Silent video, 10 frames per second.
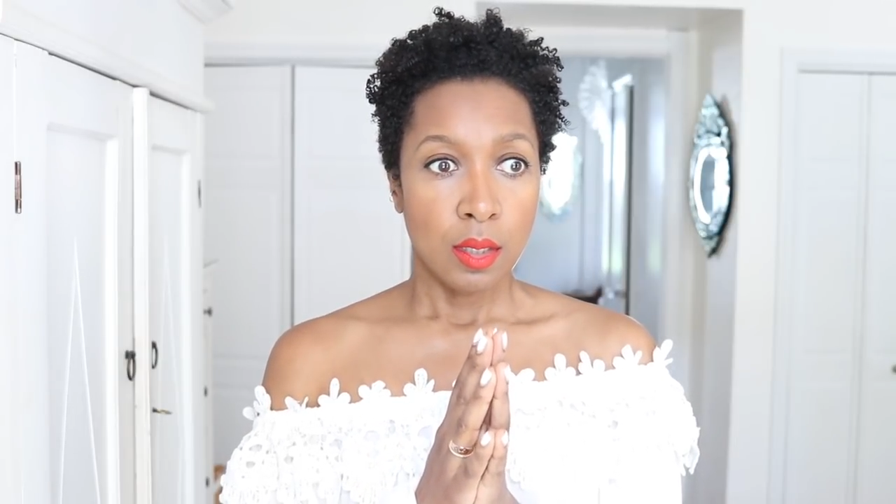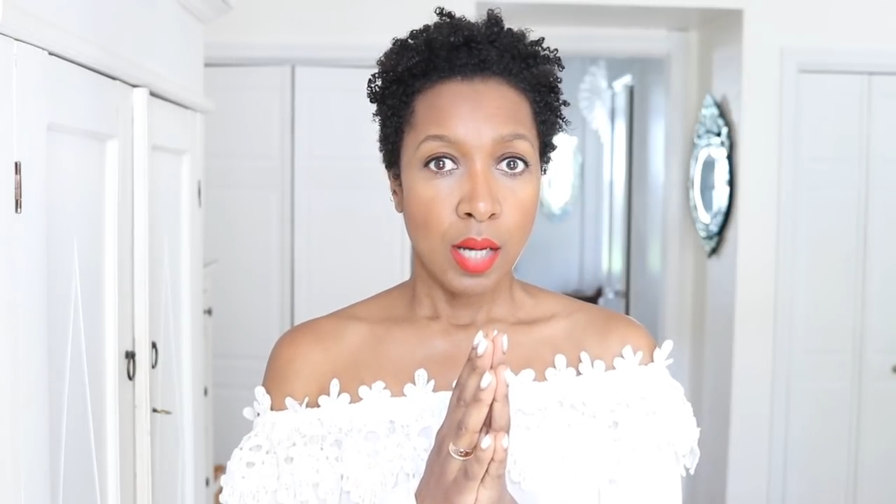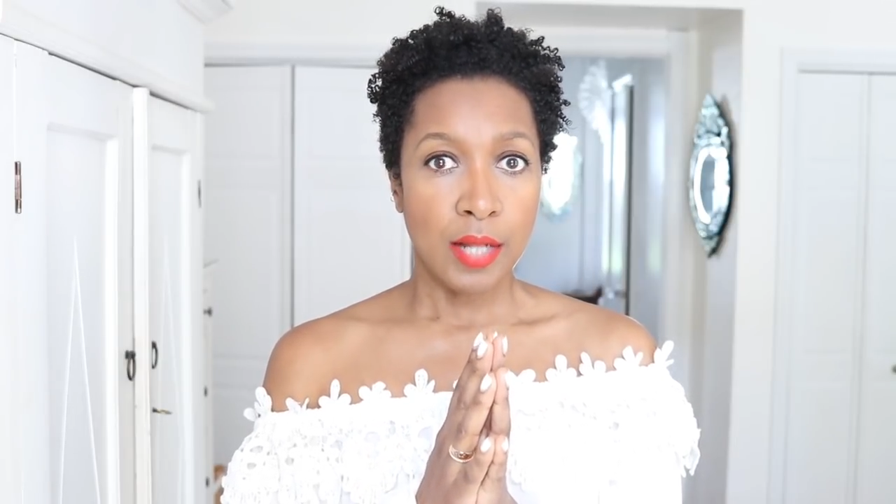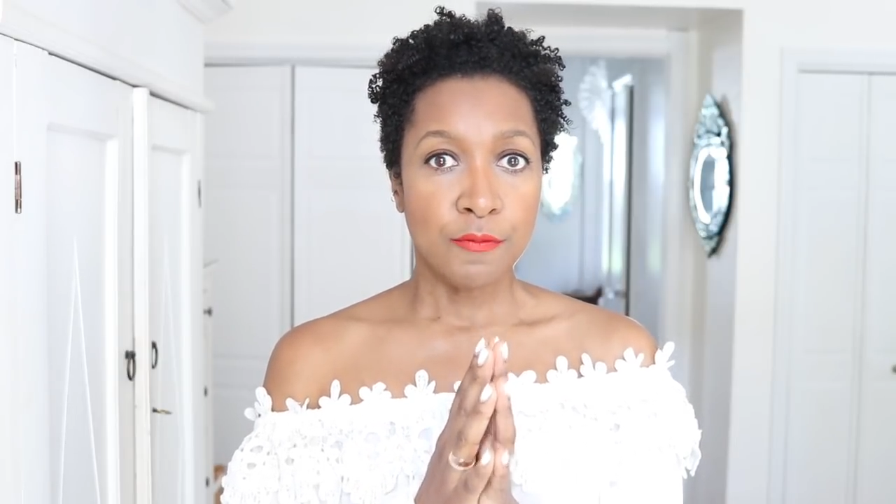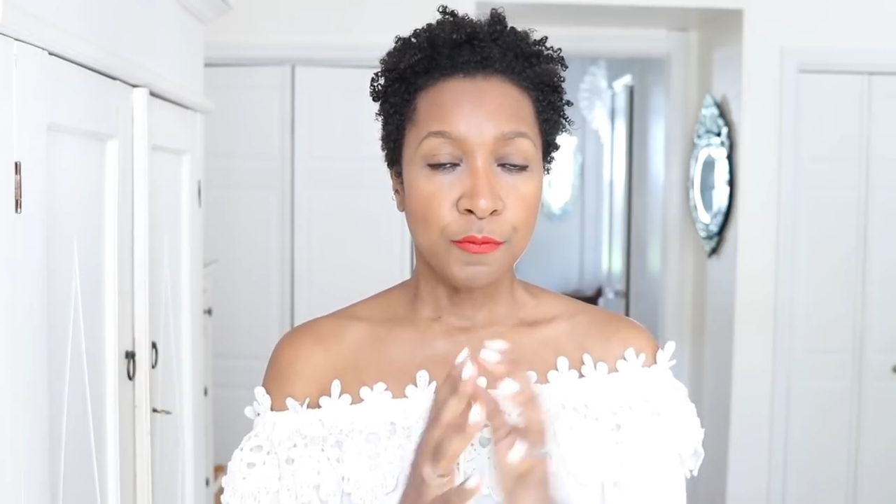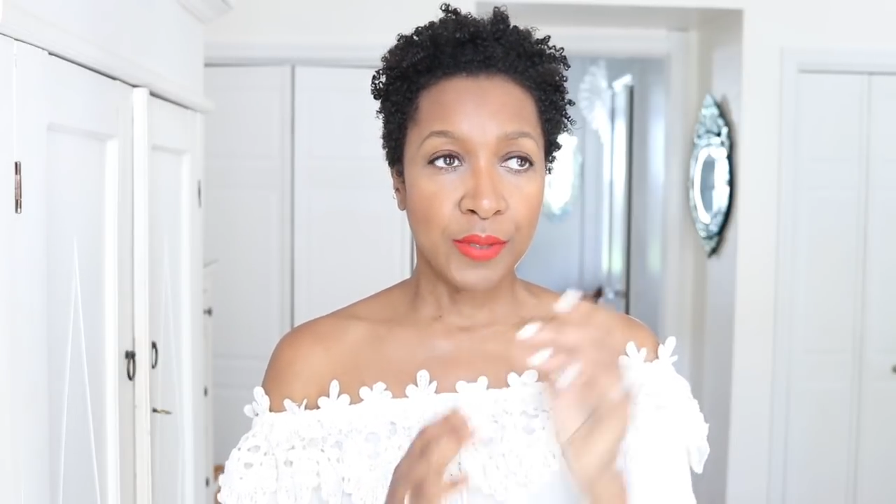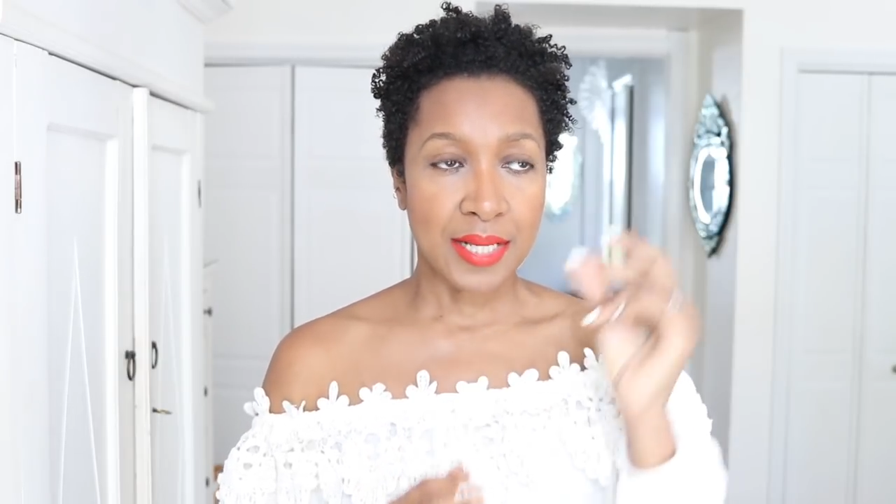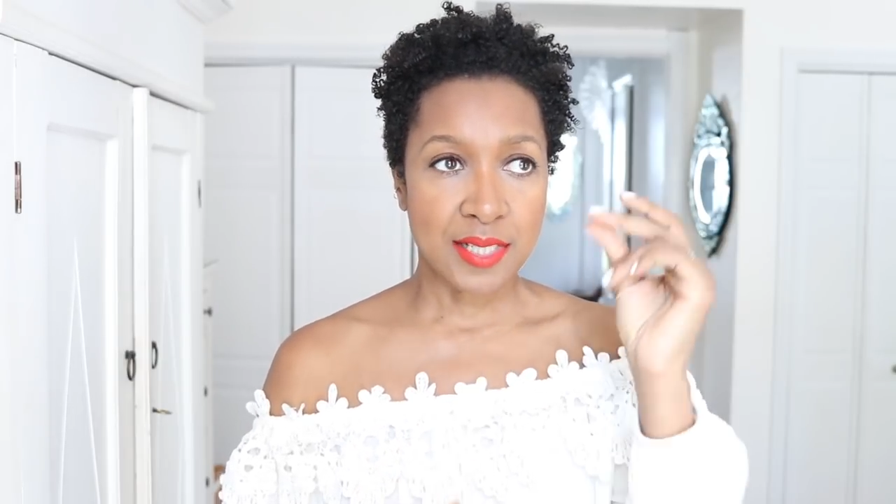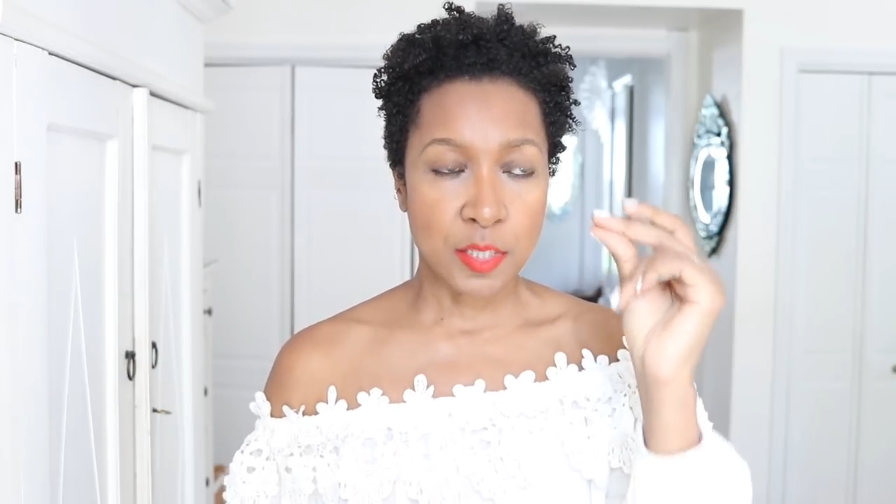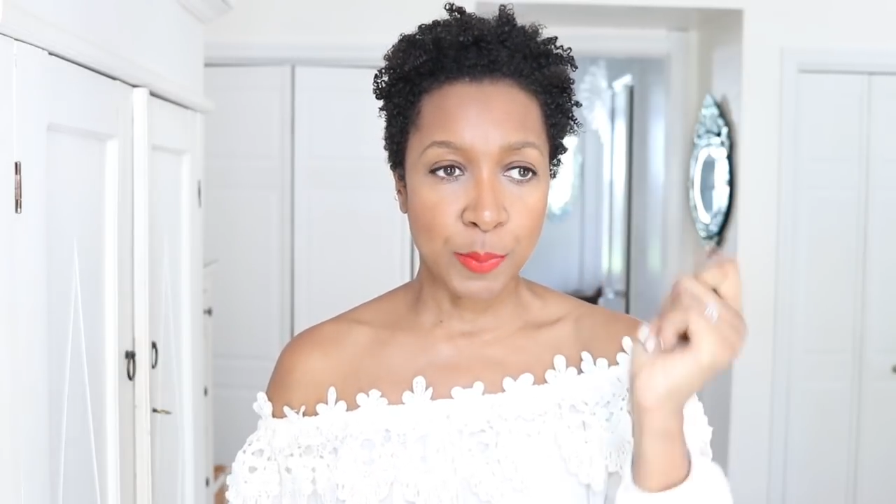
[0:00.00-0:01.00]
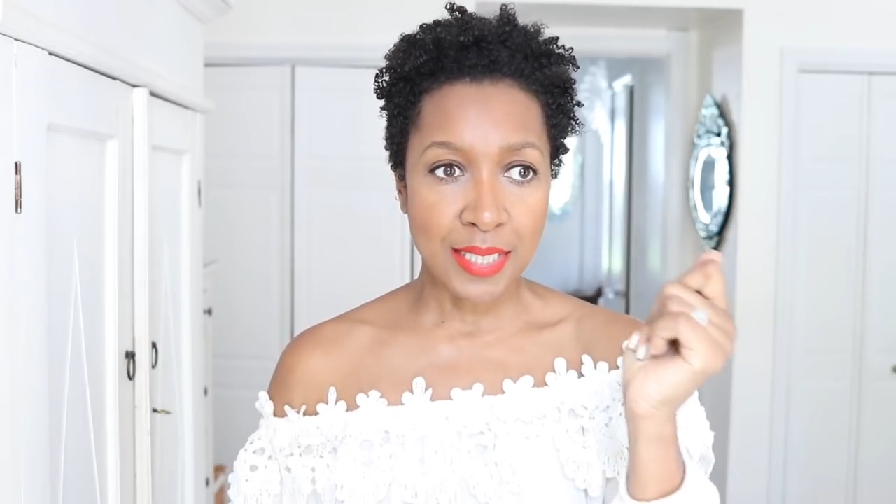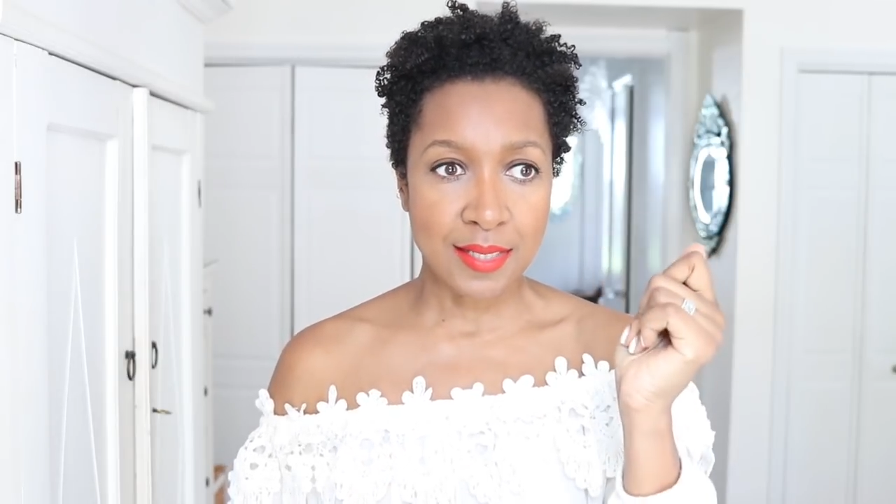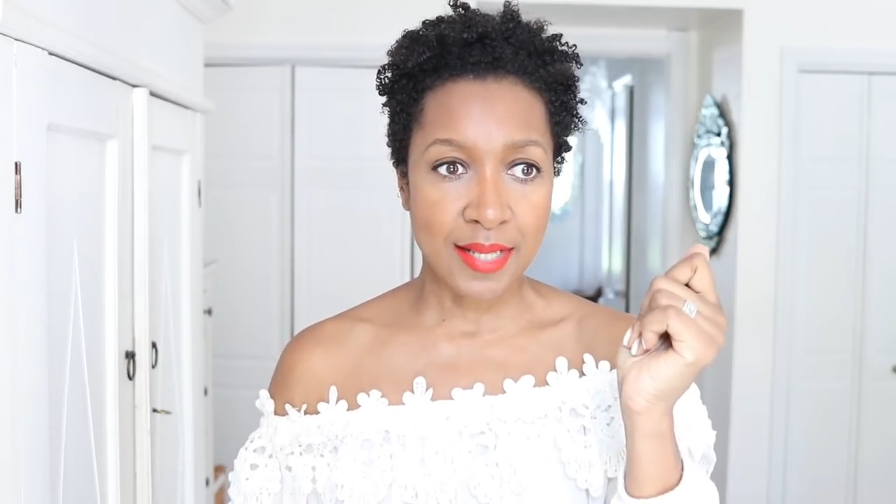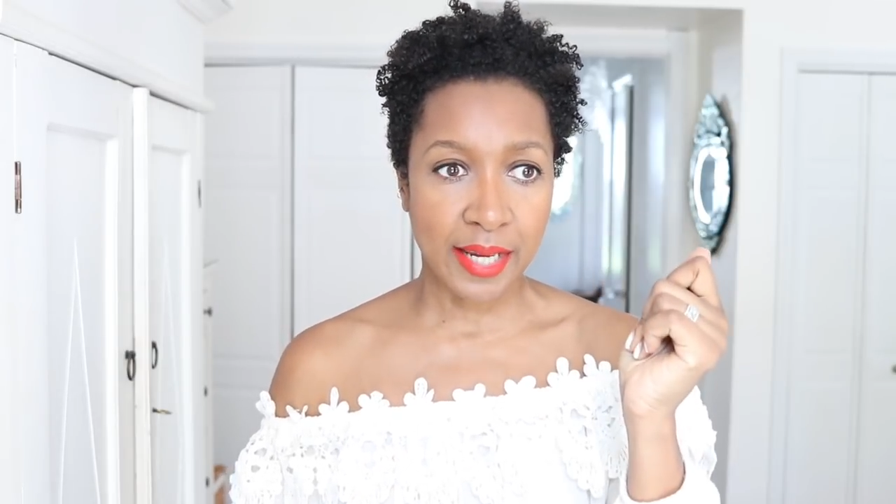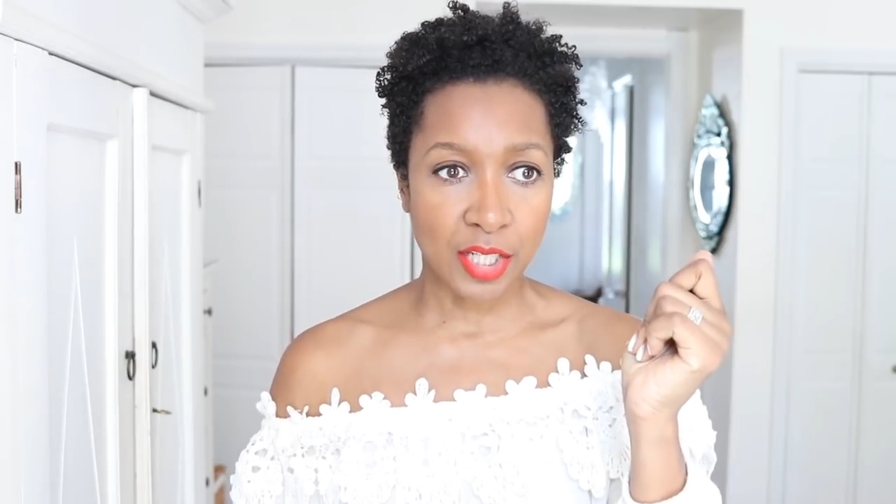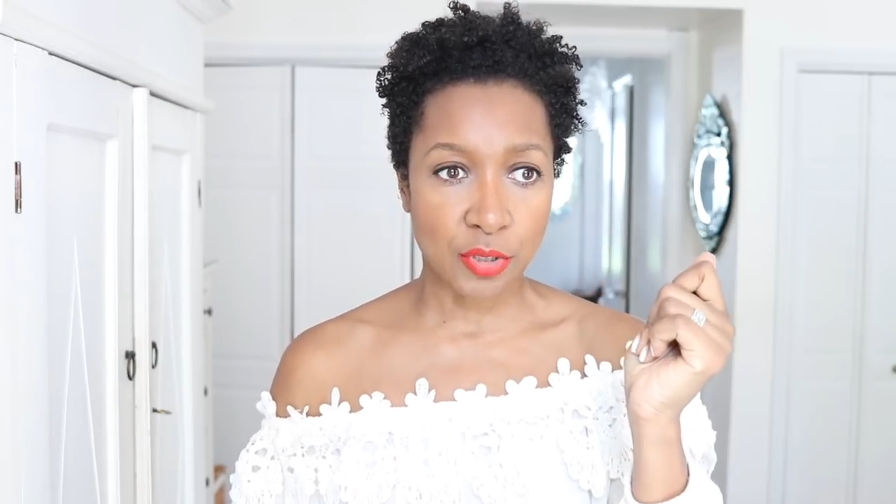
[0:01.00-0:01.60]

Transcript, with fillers: and for that split second